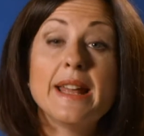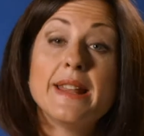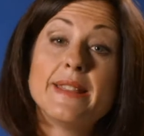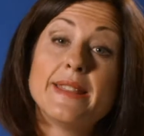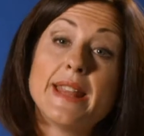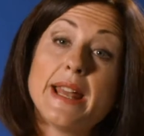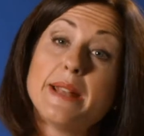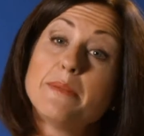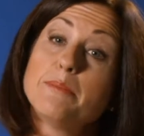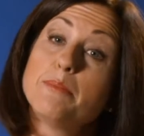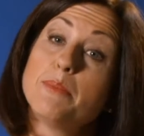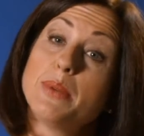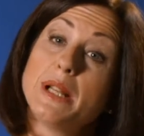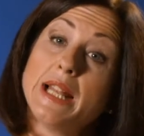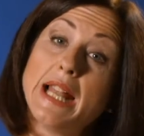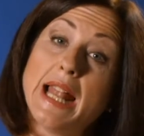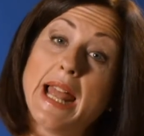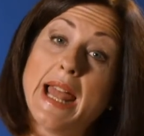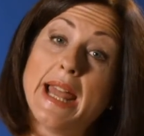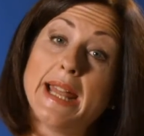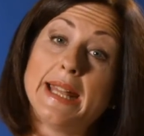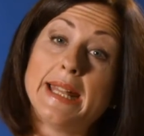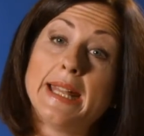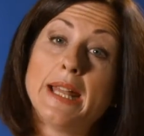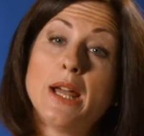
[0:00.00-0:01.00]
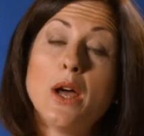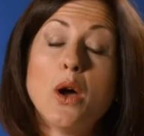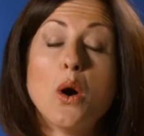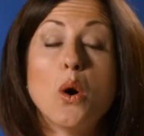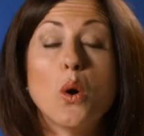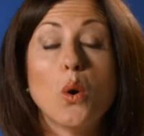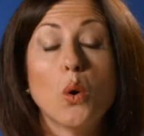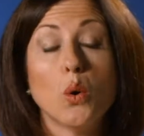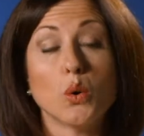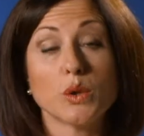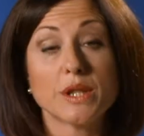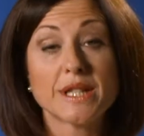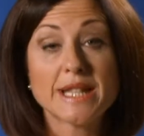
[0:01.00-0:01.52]
Then play
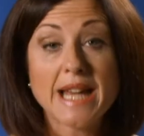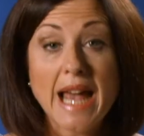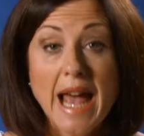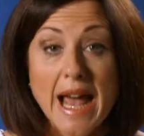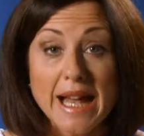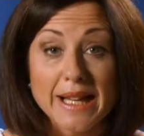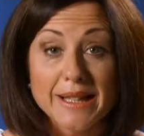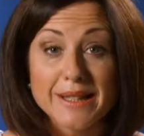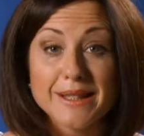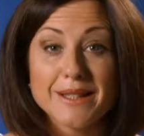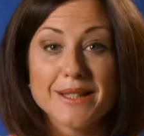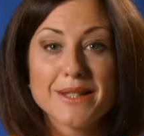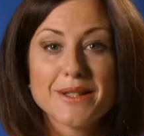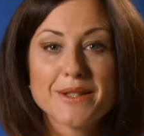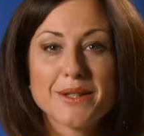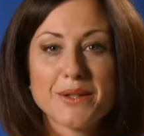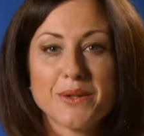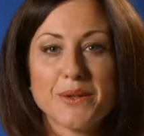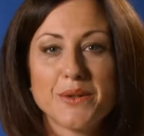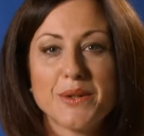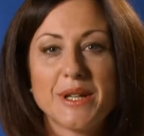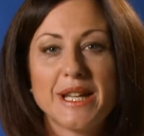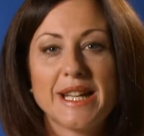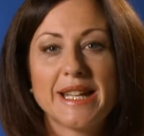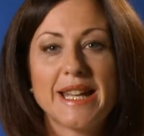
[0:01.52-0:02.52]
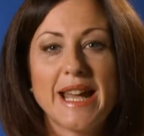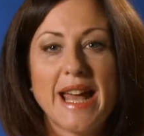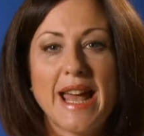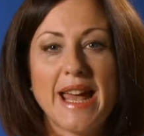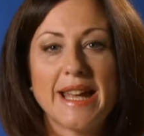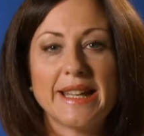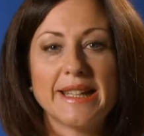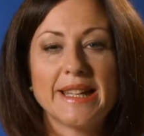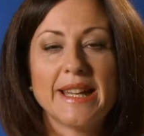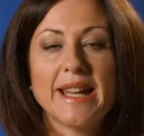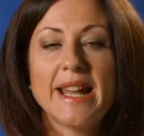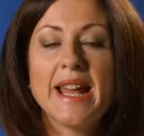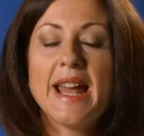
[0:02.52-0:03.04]
or tell the story
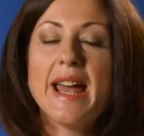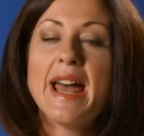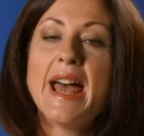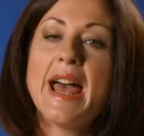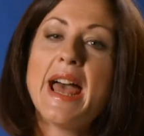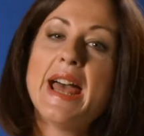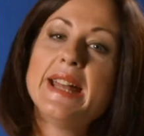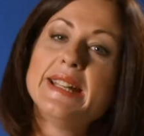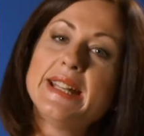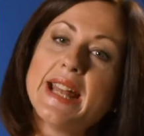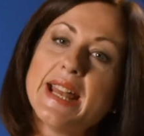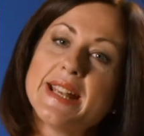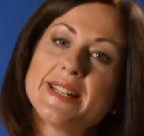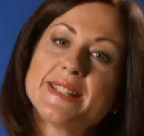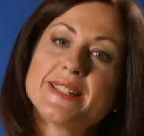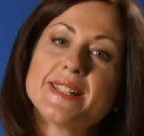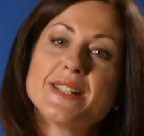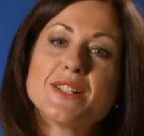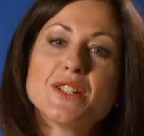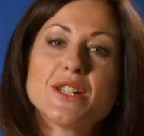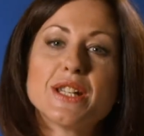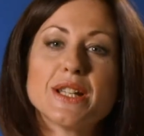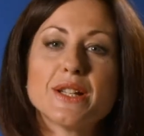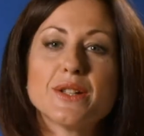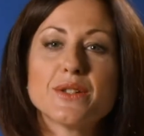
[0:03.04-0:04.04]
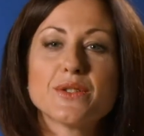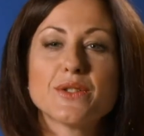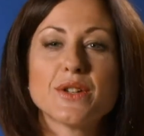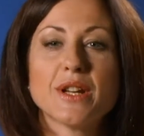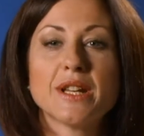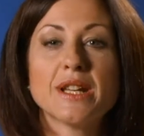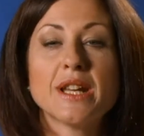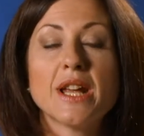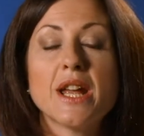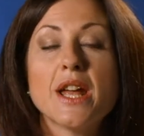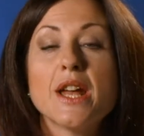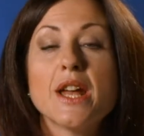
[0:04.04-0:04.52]
again and ask the children